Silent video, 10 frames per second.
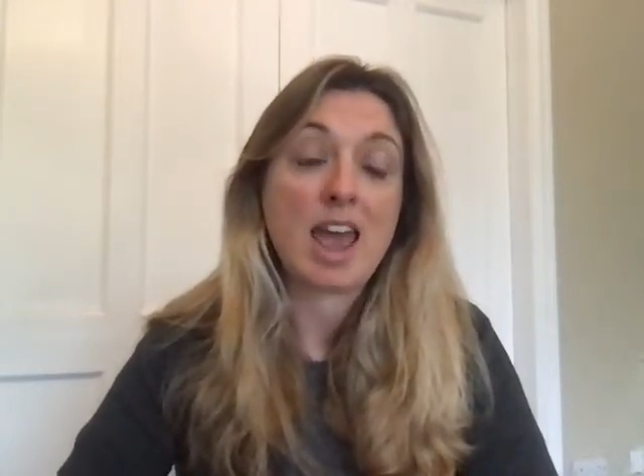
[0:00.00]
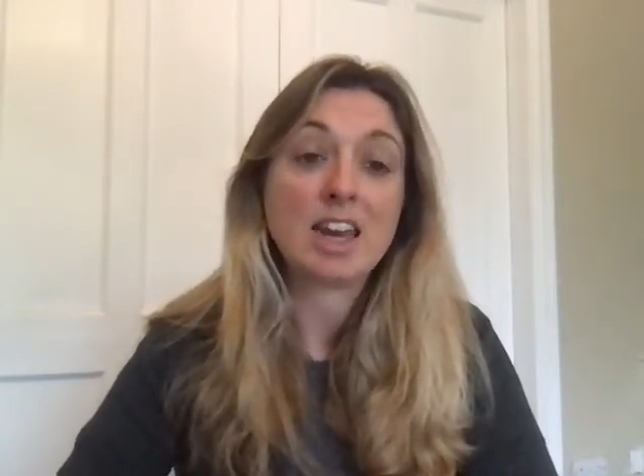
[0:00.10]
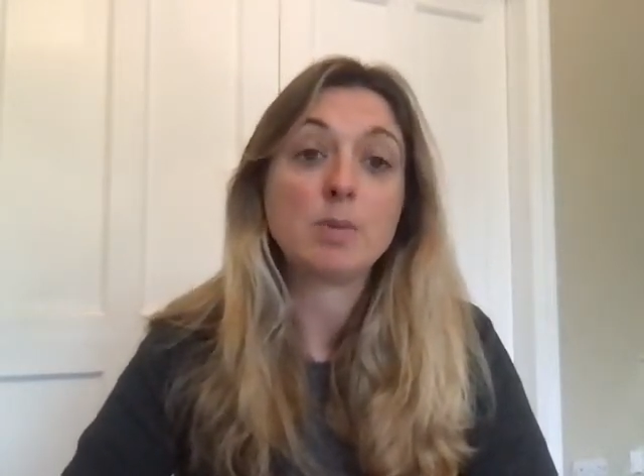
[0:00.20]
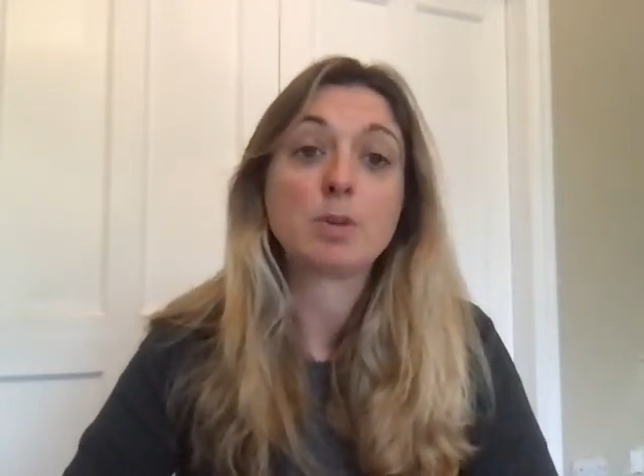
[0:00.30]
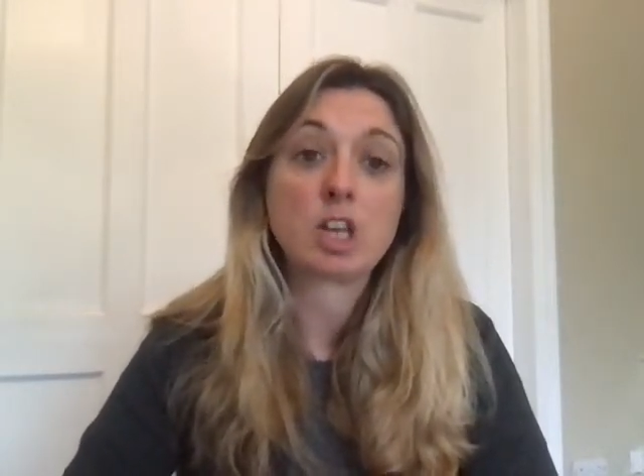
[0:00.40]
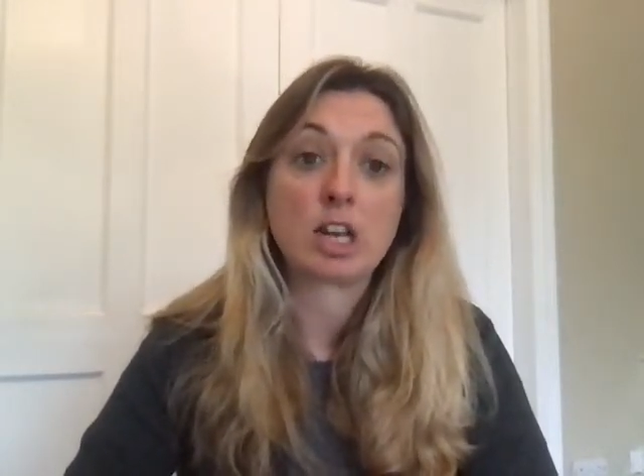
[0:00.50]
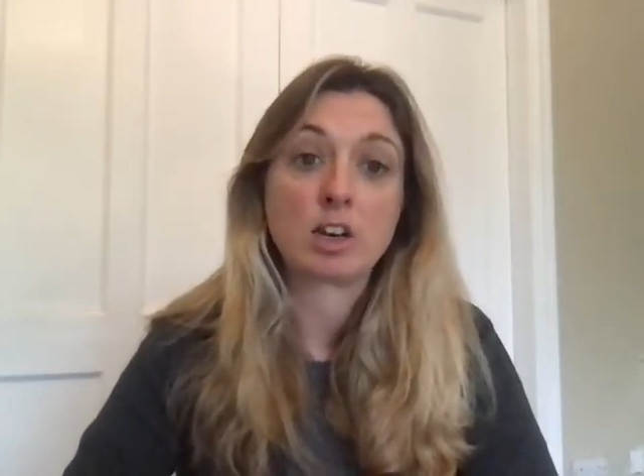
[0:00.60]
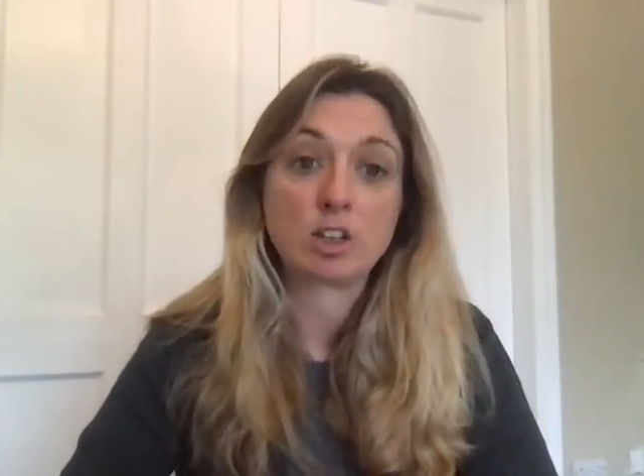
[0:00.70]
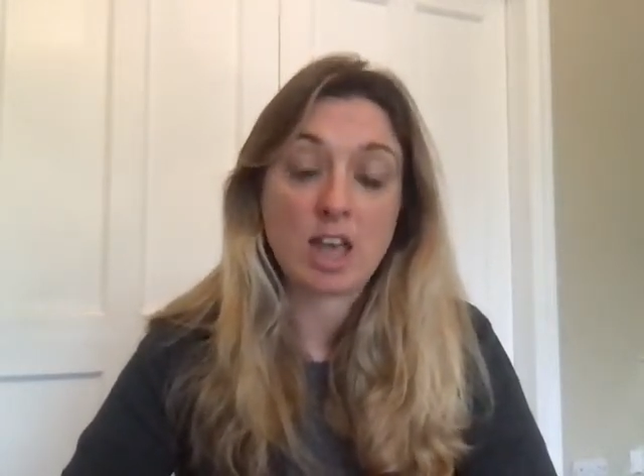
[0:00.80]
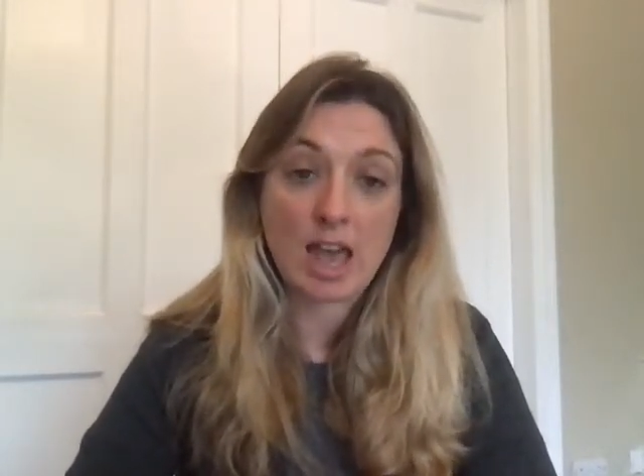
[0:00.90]
any particular
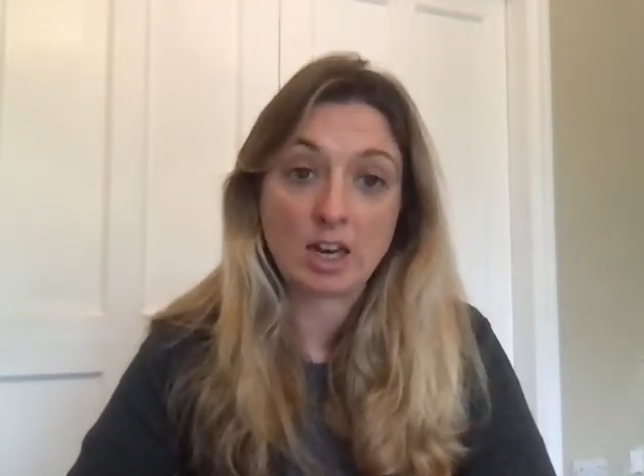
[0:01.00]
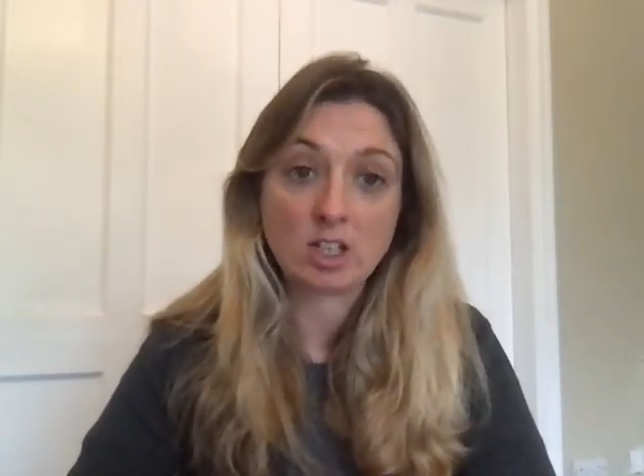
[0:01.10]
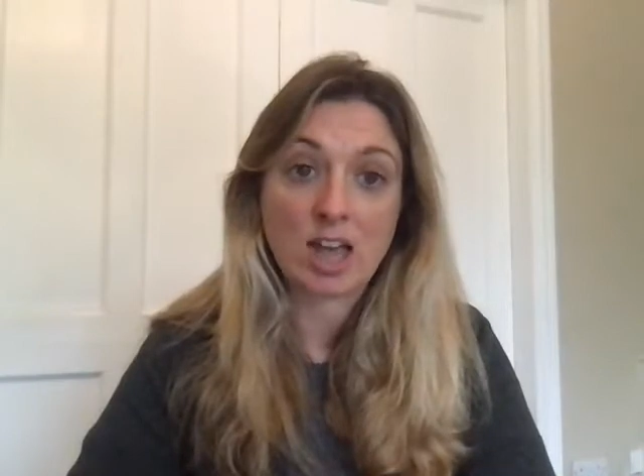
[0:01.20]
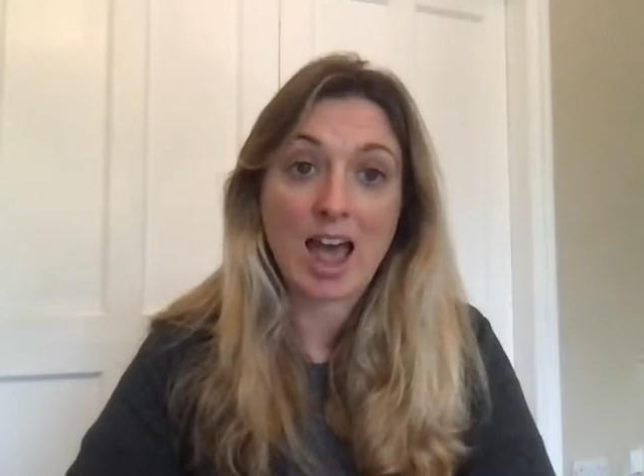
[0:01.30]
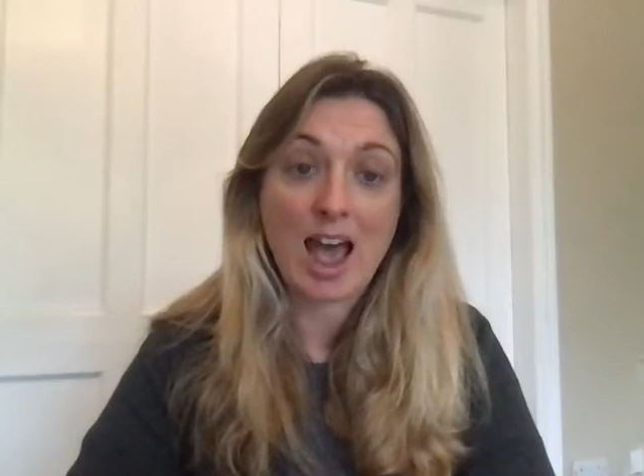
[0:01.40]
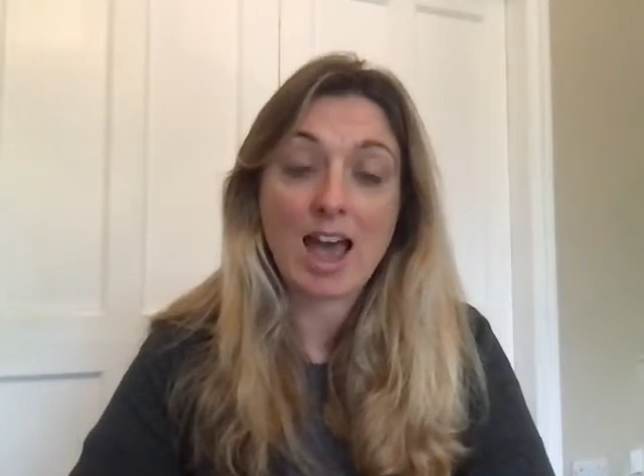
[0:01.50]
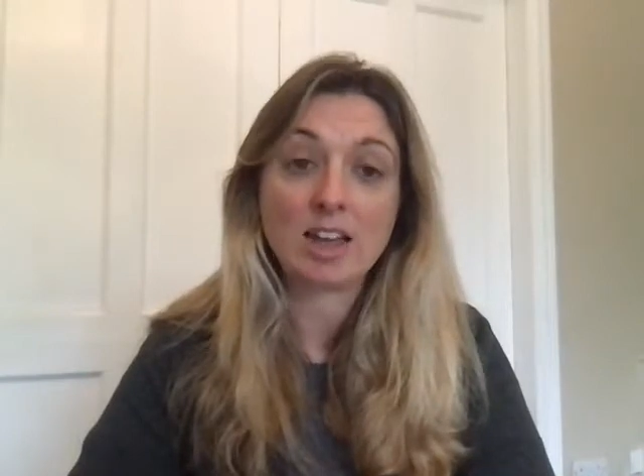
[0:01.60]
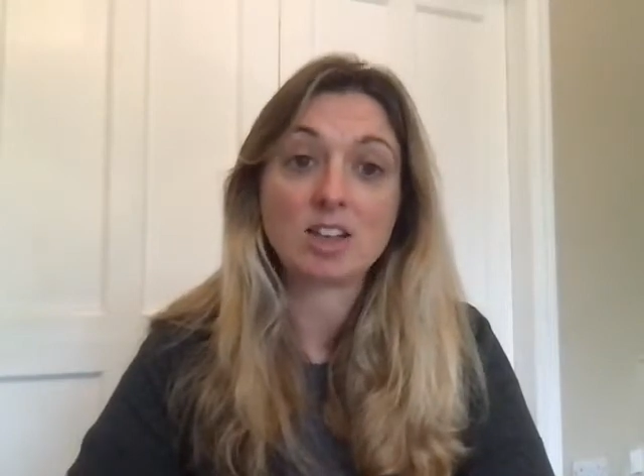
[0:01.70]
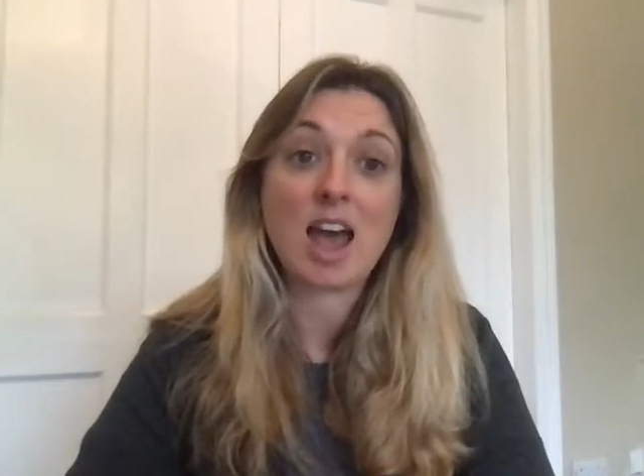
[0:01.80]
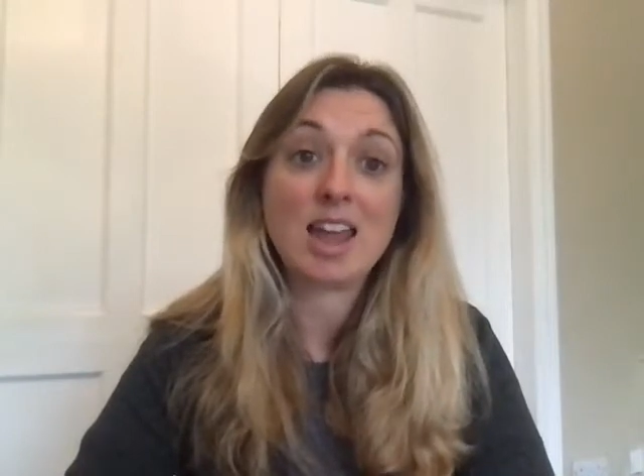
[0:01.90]
tenant
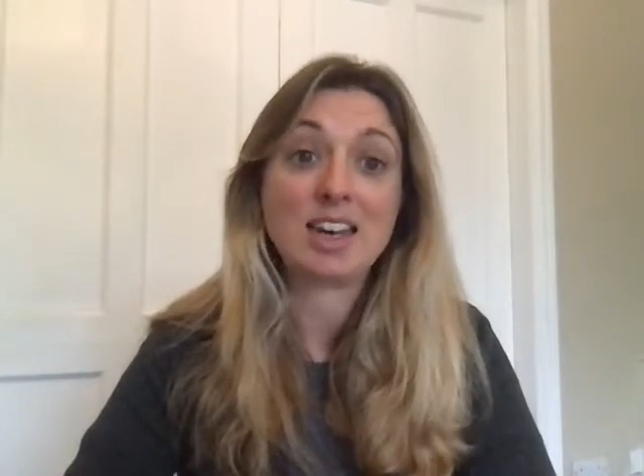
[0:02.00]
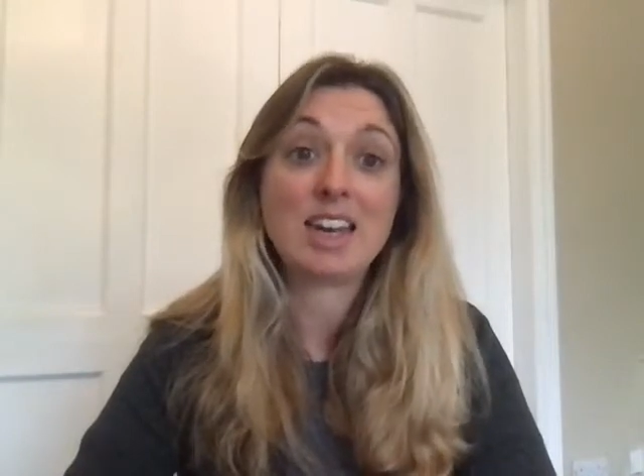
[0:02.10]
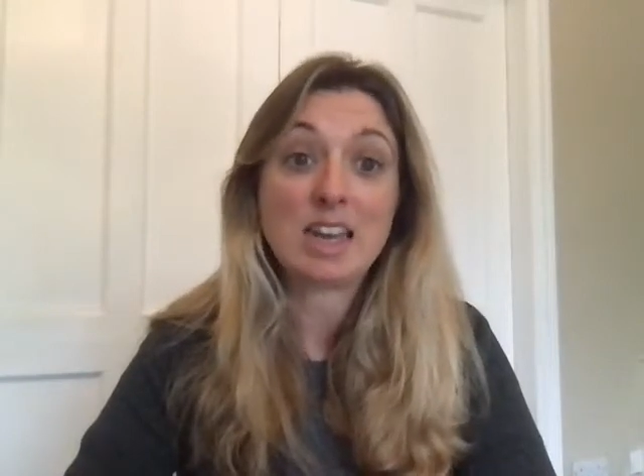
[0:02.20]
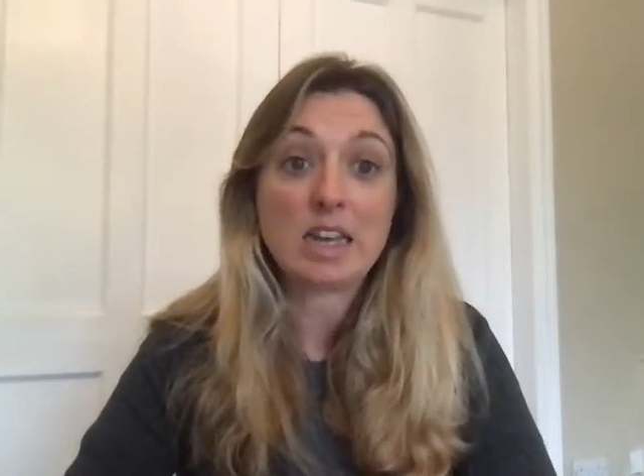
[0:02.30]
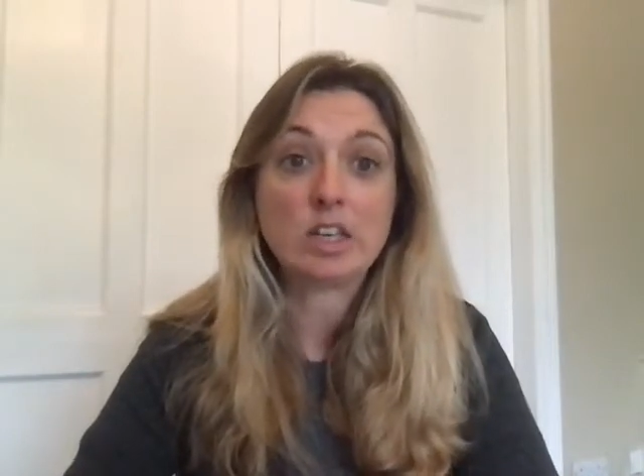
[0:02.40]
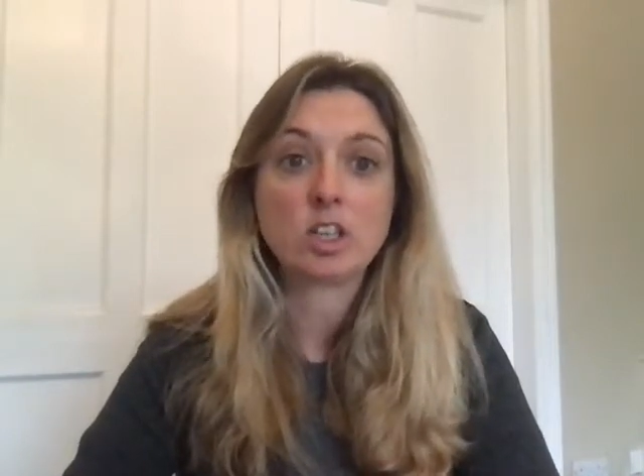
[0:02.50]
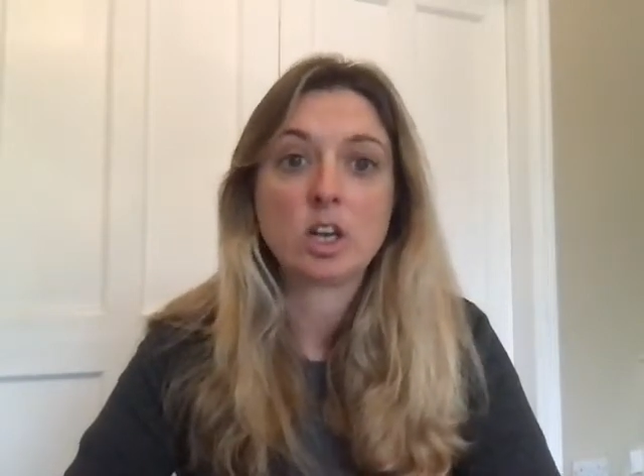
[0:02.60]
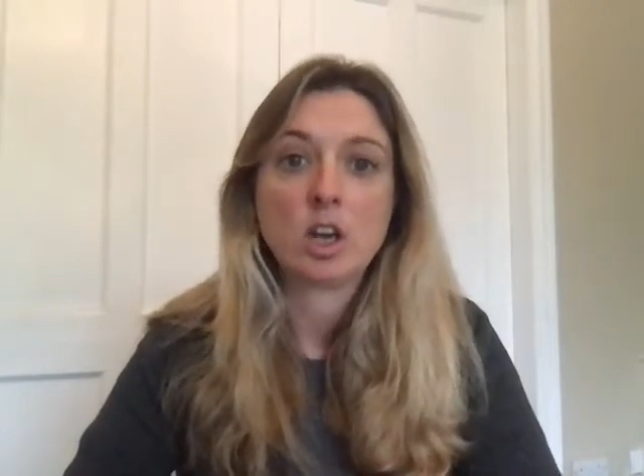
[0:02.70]
had a need